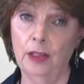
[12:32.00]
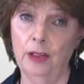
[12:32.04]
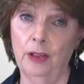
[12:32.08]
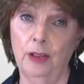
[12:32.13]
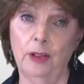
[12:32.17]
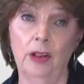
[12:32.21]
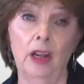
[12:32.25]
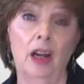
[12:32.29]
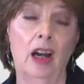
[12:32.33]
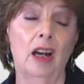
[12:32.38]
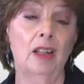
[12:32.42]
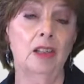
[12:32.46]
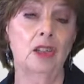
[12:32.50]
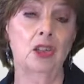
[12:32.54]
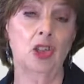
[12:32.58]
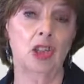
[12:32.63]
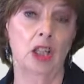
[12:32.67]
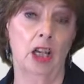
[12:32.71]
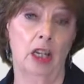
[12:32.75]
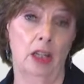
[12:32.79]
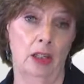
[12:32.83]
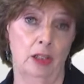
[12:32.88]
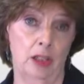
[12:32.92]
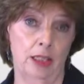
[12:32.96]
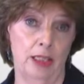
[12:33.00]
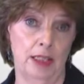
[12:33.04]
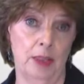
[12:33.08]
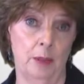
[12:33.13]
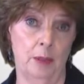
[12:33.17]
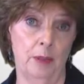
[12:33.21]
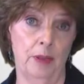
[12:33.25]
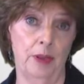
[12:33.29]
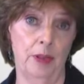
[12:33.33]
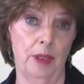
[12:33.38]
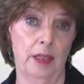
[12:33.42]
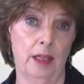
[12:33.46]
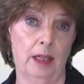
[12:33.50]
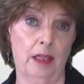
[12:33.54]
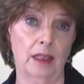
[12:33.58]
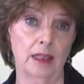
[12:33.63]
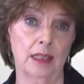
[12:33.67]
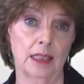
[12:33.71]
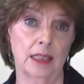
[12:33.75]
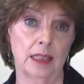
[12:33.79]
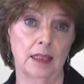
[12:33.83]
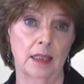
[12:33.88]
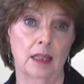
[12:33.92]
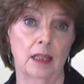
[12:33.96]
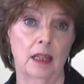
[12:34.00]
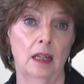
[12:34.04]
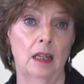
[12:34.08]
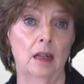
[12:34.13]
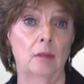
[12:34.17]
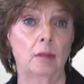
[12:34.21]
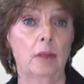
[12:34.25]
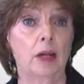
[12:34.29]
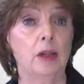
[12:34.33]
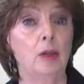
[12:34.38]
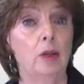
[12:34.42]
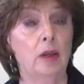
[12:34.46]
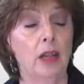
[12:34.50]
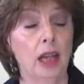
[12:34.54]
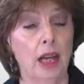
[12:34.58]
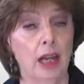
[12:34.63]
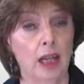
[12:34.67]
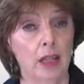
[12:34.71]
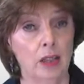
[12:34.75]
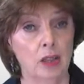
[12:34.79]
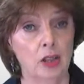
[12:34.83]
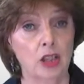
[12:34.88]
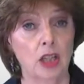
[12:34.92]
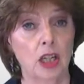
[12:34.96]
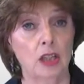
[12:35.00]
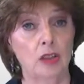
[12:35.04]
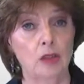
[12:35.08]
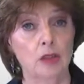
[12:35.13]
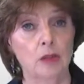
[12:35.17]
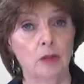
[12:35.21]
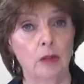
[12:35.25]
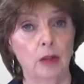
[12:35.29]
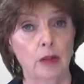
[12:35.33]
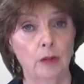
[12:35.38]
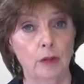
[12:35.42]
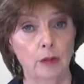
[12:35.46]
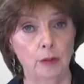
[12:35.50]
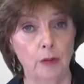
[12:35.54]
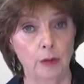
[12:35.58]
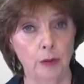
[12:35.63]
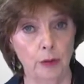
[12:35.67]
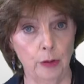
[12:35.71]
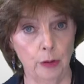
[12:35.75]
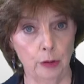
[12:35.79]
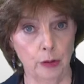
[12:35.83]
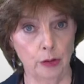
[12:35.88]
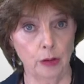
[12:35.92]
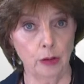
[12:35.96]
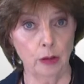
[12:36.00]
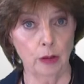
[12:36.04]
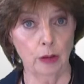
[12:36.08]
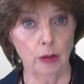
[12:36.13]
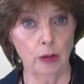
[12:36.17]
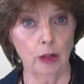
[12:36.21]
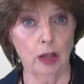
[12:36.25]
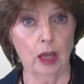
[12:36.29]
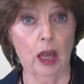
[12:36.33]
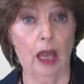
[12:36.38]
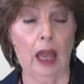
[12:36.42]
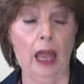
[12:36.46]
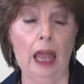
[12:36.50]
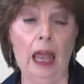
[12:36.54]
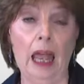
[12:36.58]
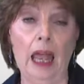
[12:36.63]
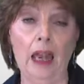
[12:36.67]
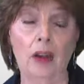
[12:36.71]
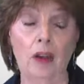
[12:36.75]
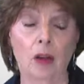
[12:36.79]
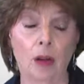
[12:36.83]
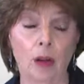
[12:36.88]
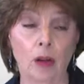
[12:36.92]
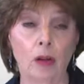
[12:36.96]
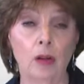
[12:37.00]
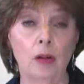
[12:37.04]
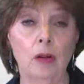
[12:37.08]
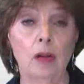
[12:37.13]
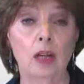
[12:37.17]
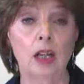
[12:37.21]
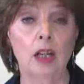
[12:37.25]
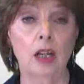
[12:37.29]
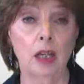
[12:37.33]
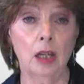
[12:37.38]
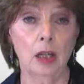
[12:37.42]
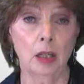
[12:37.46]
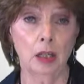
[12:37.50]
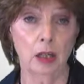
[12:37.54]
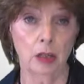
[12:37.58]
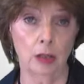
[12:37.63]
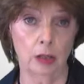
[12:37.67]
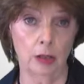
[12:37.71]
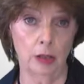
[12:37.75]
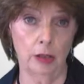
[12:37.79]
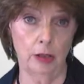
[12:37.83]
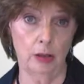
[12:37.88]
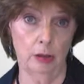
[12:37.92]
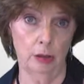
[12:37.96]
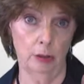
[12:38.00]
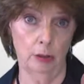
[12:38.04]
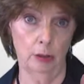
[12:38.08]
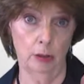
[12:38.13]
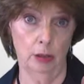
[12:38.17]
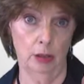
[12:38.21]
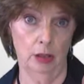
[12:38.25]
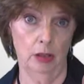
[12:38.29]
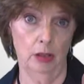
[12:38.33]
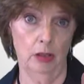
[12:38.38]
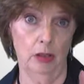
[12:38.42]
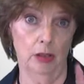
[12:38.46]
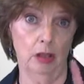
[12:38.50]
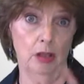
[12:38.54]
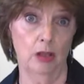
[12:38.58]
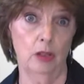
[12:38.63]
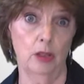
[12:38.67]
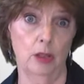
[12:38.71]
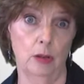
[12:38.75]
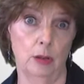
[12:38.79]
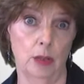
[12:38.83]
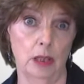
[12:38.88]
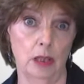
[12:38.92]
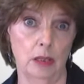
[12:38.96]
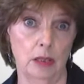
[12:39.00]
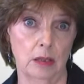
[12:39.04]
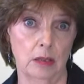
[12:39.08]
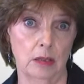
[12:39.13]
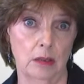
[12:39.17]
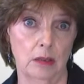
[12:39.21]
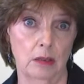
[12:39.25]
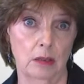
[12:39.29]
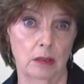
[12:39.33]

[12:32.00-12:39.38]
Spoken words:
You can't change some things, but you can change your own future, and only you can do it.